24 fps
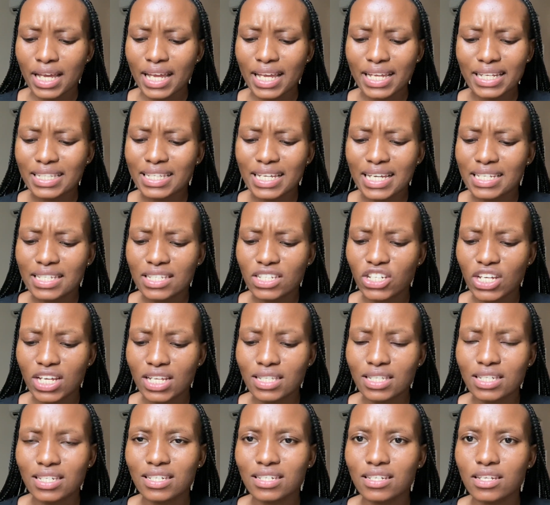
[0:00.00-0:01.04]
there's
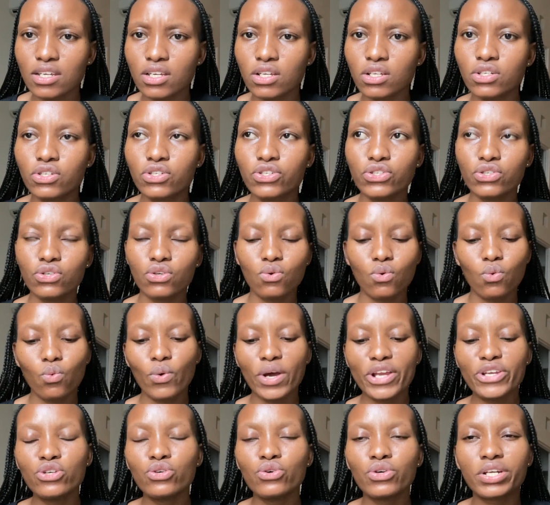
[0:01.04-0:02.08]
just,
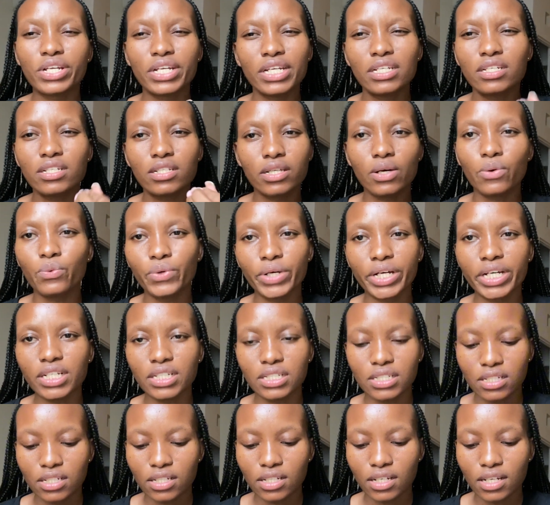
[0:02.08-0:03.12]
when you read the
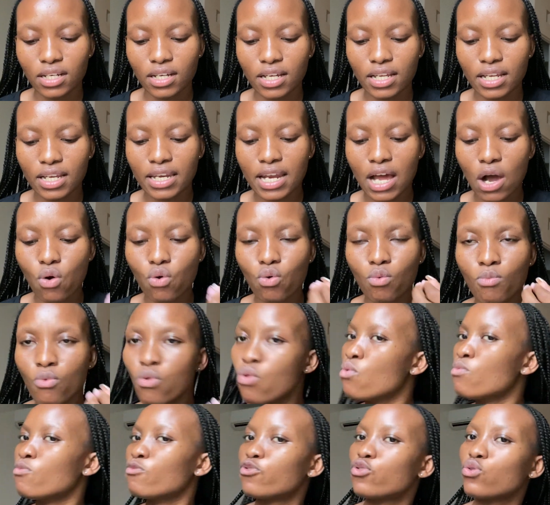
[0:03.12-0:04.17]
word now
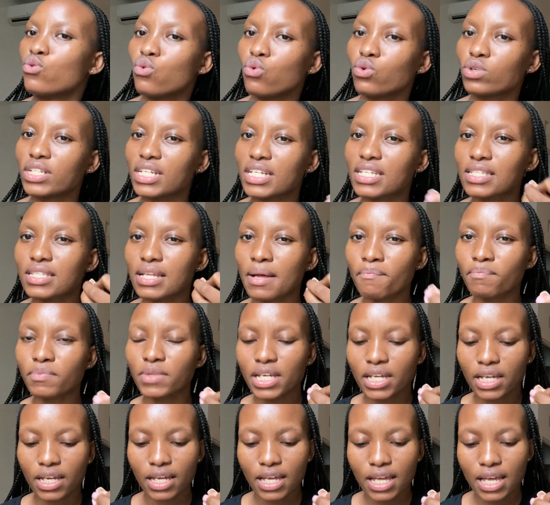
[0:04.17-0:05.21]
there's
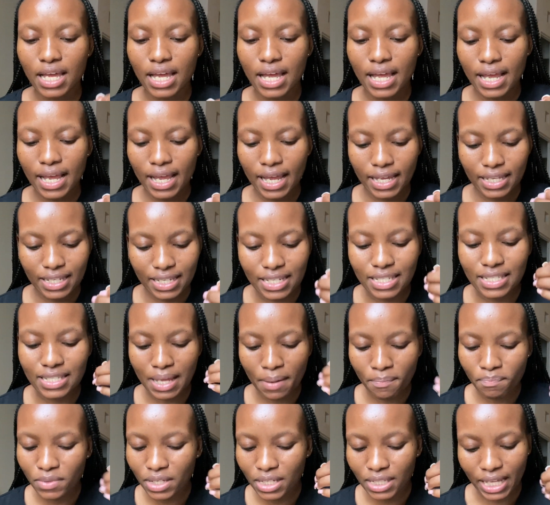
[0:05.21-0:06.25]
something
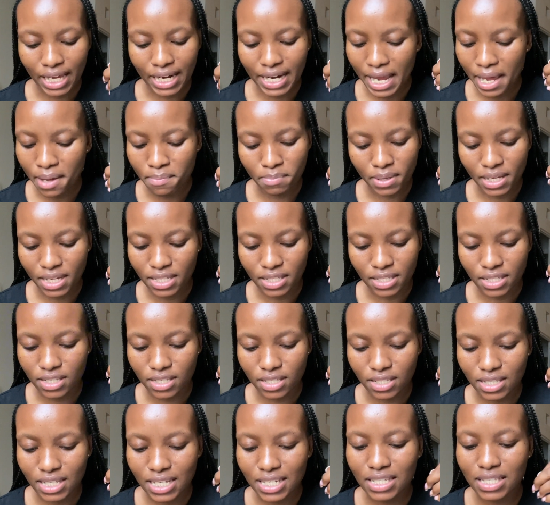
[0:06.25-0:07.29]
that
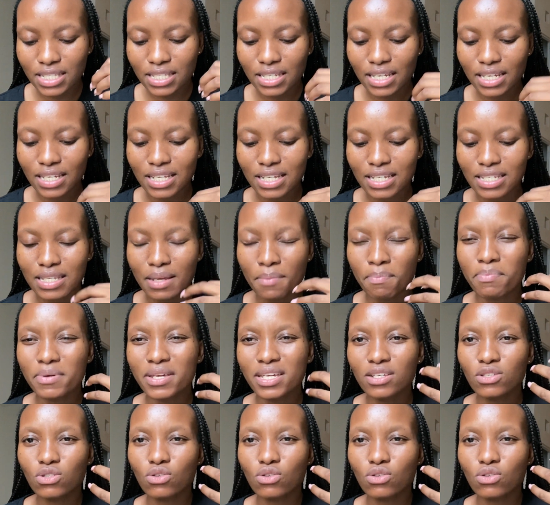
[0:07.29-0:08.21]
happens. There's a peace